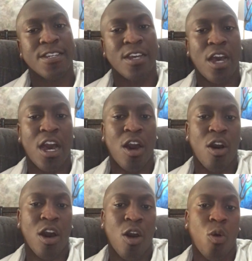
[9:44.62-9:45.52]

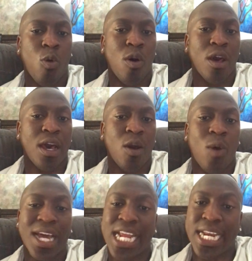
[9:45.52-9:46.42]

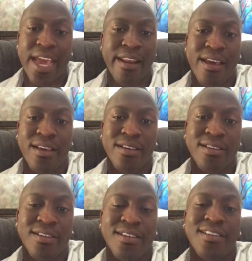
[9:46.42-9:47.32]
Juana Nera,
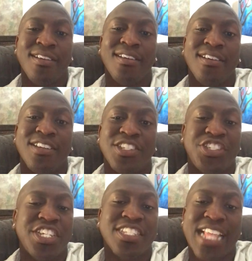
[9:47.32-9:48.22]

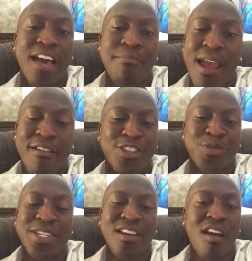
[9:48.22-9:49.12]
she is now married
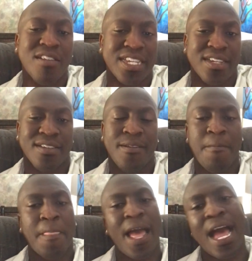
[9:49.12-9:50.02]
to Icardi.
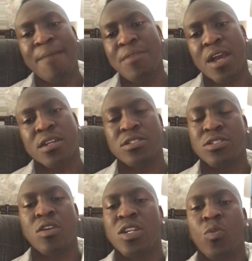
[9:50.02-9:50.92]
I'm not
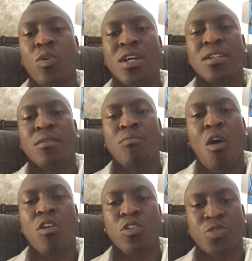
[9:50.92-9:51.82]
condoning what
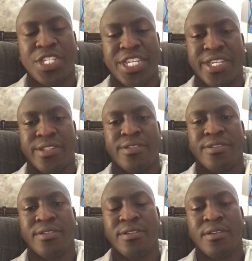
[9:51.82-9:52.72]
Mauro did.
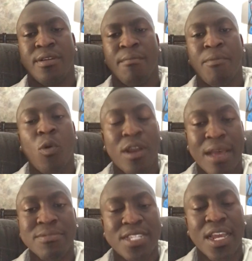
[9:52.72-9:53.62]
But what
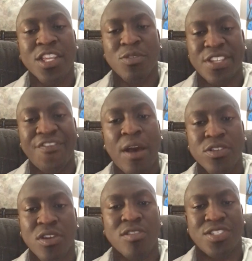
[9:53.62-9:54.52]
I'm telling you is if I
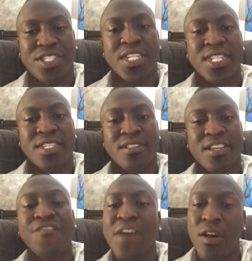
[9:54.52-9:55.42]
was Argentinian,
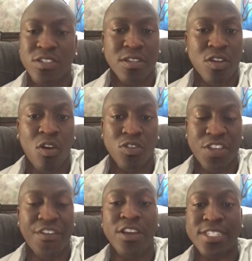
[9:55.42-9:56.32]
if I was the
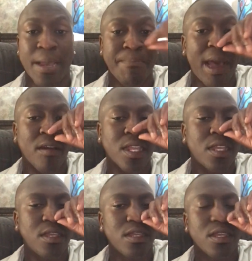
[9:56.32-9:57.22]
coach, if I was Sampaoli,